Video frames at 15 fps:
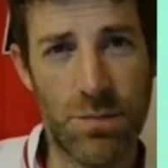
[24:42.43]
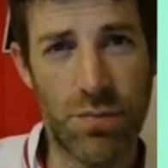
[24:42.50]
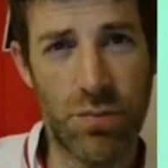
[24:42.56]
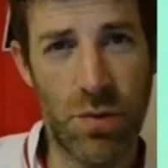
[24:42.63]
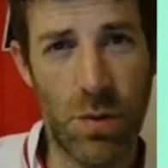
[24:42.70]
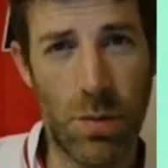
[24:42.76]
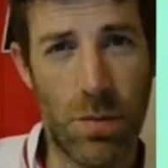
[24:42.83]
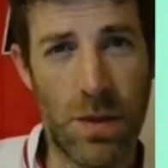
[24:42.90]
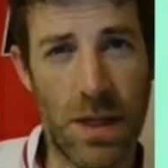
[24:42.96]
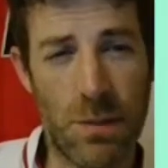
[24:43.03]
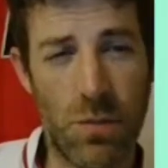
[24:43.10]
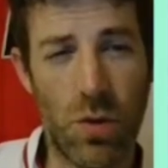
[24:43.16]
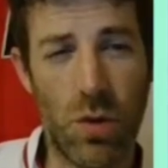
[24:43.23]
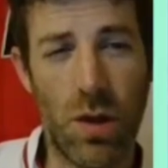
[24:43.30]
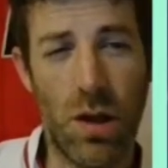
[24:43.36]
probably
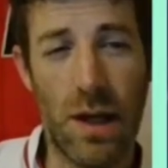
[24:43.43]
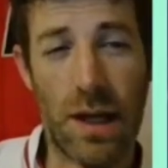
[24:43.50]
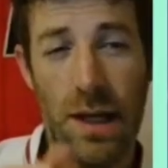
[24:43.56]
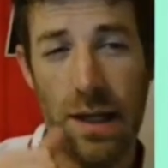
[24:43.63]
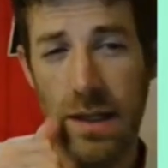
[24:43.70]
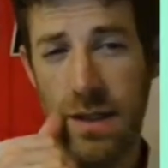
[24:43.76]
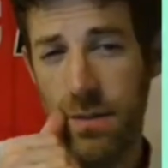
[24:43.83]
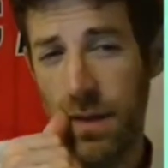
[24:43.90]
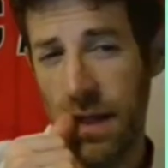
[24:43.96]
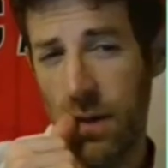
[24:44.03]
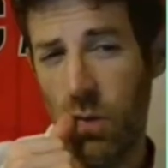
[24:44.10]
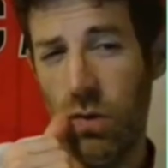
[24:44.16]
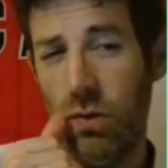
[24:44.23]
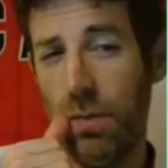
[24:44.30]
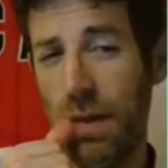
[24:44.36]
more likely to be
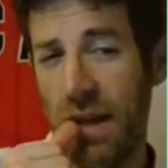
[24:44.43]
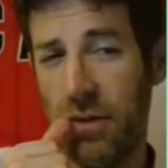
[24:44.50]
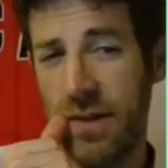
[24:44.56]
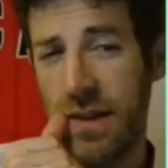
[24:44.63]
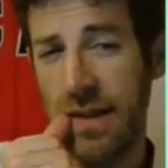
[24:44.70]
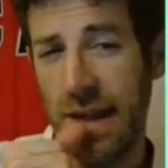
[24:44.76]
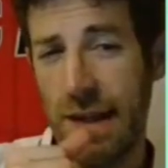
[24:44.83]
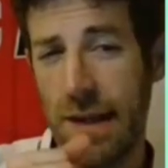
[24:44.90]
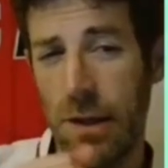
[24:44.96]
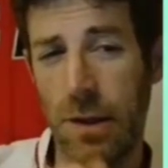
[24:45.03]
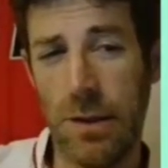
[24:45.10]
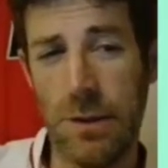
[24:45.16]
Wolves' penalty taker.